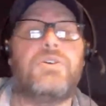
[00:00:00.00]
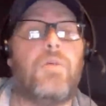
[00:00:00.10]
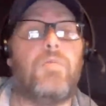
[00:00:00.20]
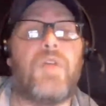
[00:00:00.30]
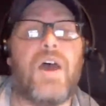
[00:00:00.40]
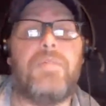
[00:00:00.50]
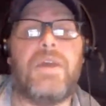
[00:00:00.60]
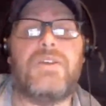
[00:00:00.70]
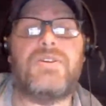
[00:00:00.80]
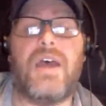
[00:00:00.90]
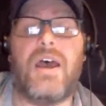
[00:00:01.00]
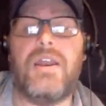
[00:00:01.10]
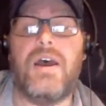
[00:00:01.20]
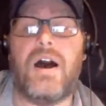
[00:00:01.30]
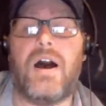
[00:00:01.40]
So with that being
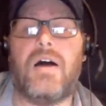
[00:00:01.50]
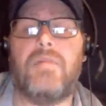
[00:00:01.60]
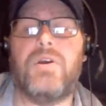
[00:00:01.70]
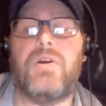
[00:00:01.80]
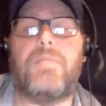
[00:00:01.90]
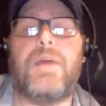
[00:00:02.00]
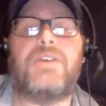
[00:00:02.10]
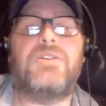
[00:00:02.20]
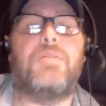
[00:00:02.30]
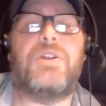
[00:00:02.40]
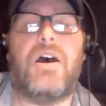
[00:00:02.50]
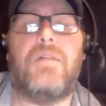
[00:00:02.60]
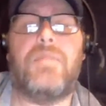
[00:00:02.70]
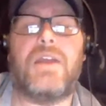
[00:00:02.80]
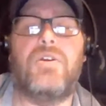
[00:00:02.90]
said, I'm going to pass the
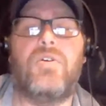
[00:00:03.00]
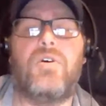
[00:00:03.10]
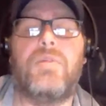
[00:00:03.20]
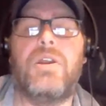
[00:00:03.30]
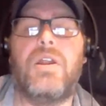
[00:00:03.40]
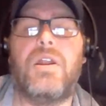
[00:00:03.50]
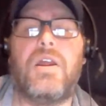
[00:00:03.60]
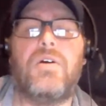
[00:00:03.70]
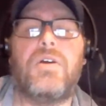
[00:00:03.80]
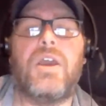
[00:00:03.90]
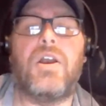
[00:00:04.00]
baton back to Norman, and he'll